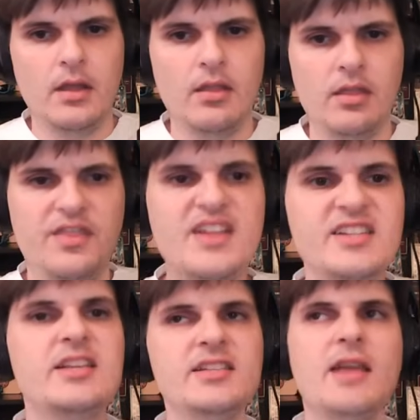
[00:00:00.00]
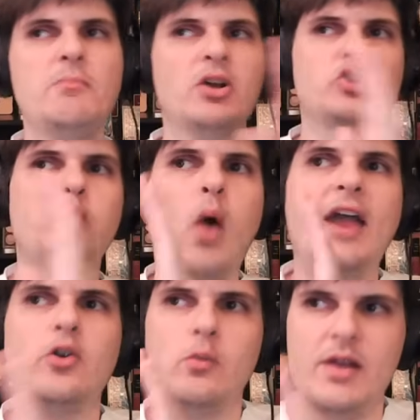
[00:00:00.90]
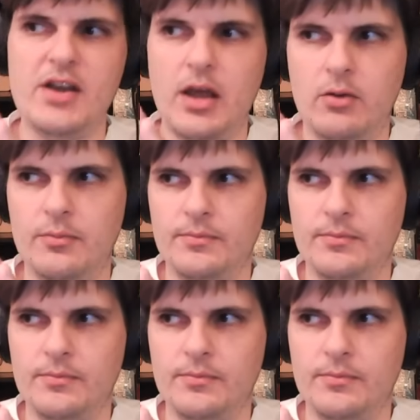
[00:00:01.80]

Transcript: this is a much wider window.